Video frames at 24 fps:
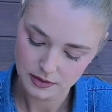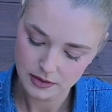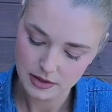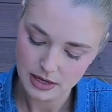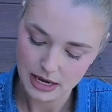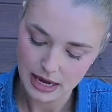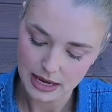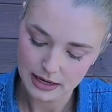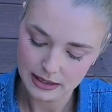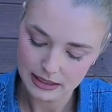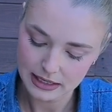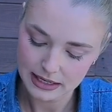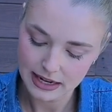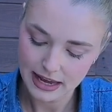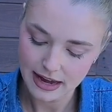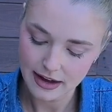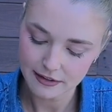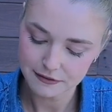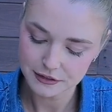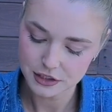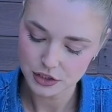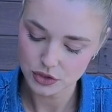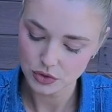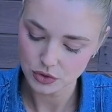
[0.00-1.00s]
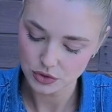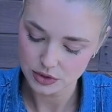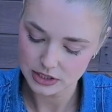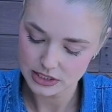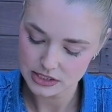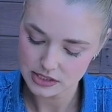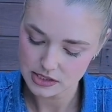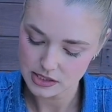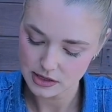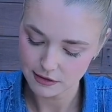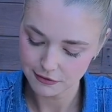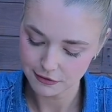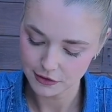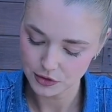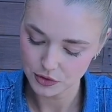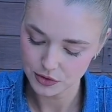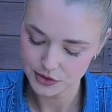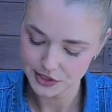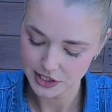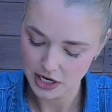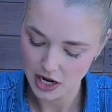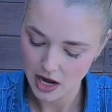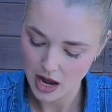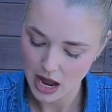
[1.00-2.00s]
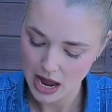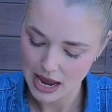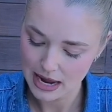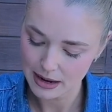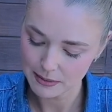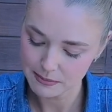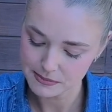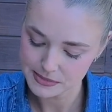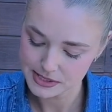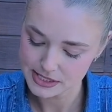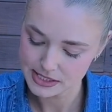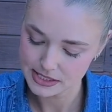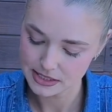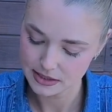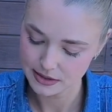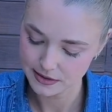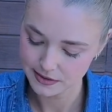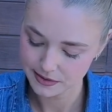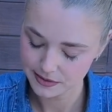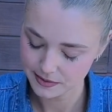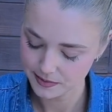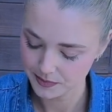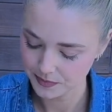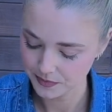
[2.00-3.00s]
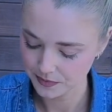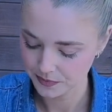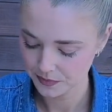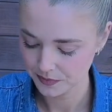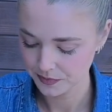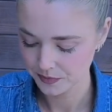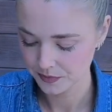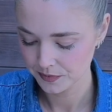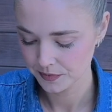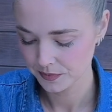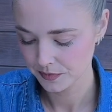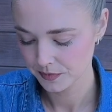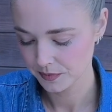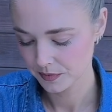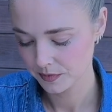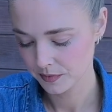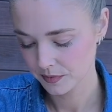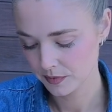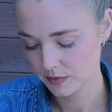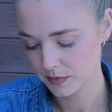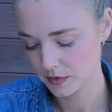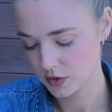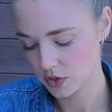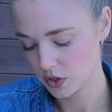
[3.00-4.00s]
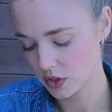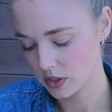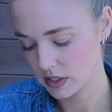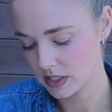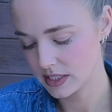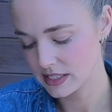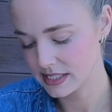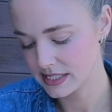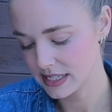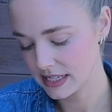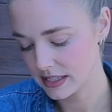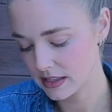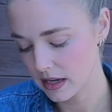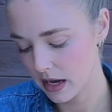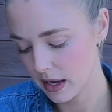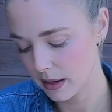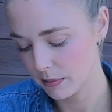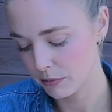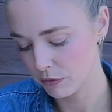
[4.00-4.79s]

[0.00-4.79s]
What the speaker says: And I'm gonna have to do this a few times. So you can see that I'm